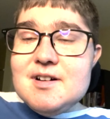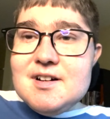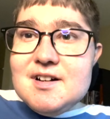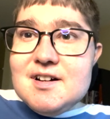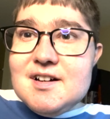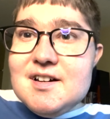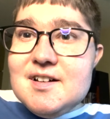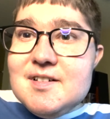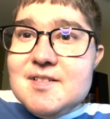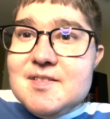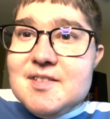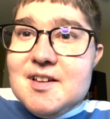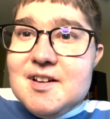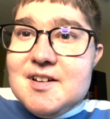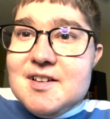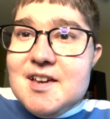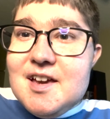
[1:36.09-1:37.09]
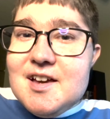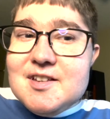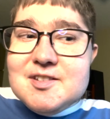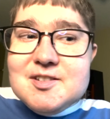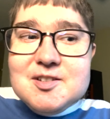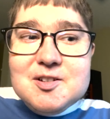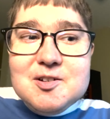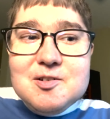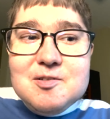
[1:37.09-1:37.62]
Uh, uh yeah,
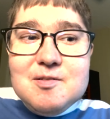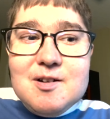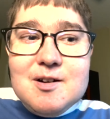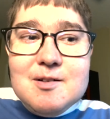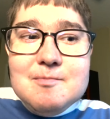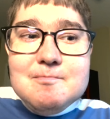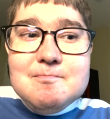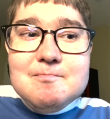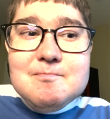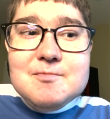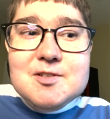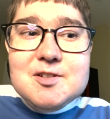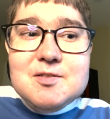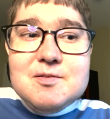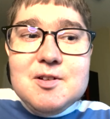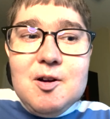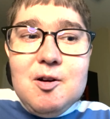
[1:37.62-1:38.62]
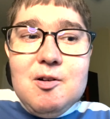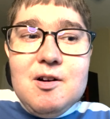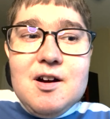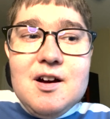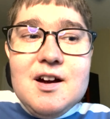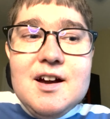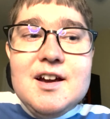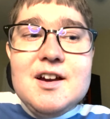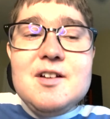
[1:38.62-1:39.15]
so um, so y'all
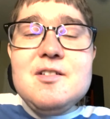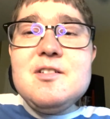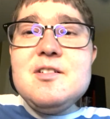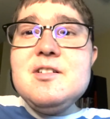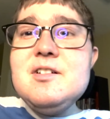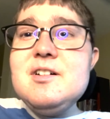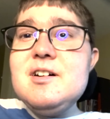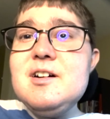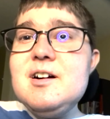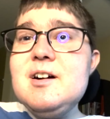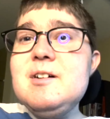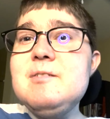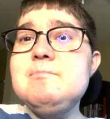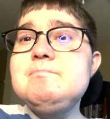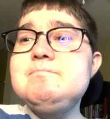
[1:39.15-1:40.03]
hired uh,